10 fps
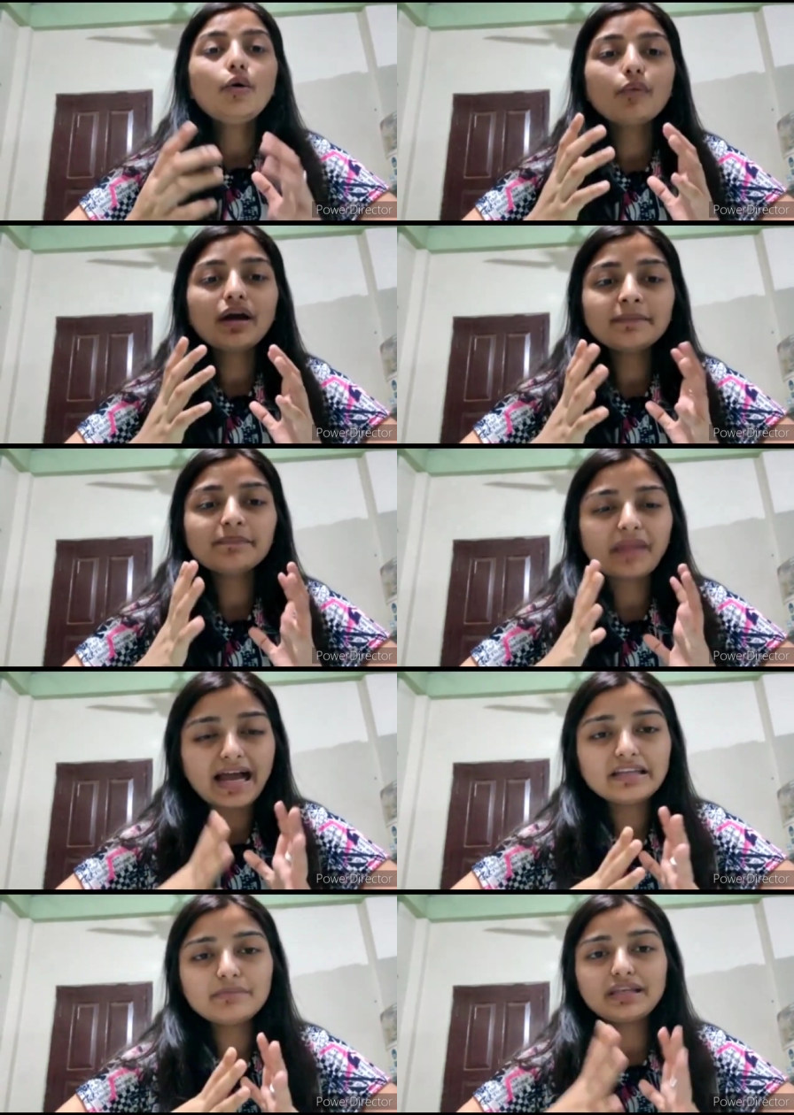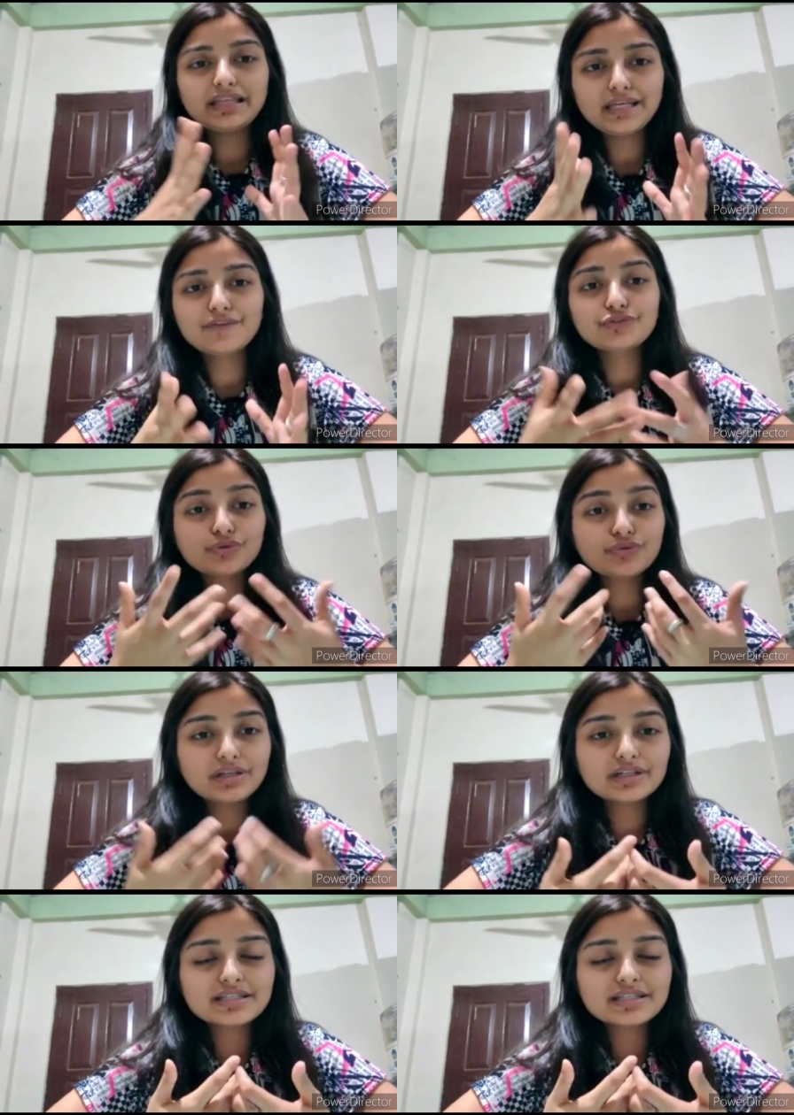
when adam and eve through their